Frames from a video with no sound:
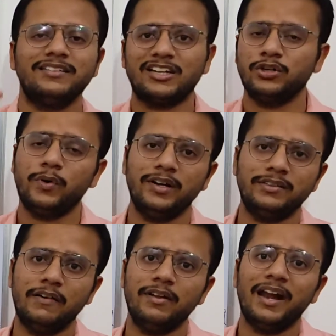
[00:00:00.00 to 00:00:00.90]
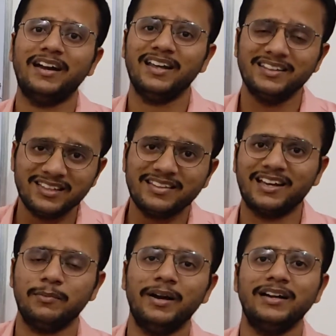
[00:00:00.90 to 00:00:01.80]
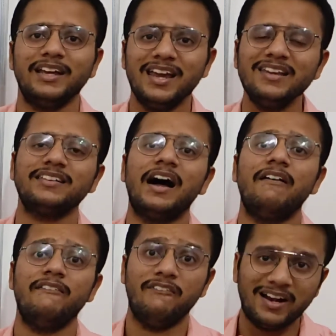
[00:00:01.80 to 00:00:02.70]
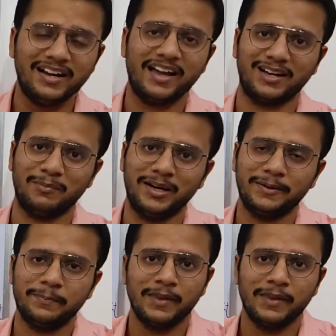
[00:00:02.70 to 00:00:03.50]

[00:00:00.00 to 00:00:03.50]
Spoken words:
section 27 and this agreement is a valid agreement.